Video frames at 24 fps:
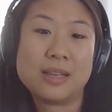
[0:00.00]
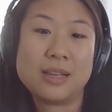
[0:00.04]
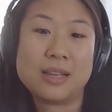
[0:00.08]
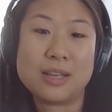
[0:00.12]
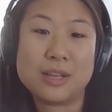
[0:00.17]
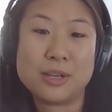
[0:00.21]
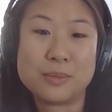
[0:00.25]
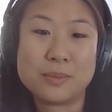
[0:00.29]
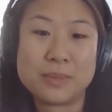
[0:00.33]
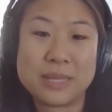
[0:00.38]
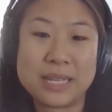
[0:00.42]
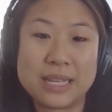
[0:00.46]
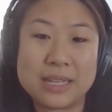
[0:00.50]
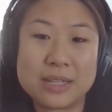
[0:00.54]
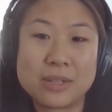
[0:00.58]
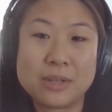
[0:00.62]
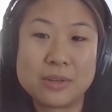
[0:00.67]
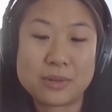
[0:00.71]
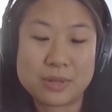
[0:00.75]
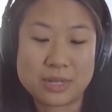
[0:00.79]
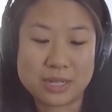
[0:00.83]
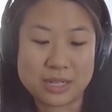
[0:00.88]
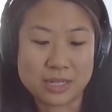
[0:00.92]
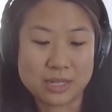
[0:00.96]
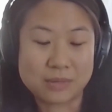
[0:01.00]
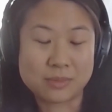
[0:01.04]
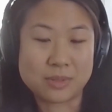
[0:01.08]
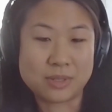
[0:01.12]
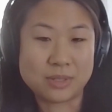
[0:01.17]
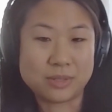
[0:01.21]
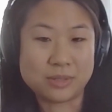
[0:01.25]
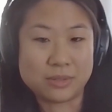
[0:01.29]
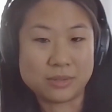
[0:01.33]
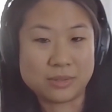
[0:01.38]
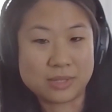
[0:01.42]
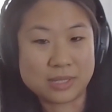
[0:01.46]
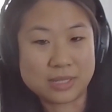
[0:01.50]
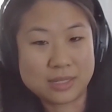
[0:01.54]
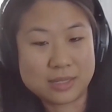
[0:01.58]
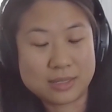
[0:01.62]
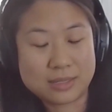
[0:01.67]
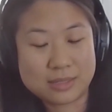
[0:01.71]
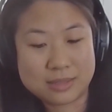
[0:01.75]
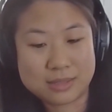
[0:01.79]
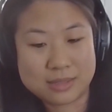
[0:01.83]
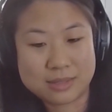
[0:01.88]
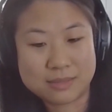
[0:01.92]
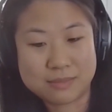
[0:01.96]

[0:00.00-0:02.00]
Like, okay, I'm going to do this,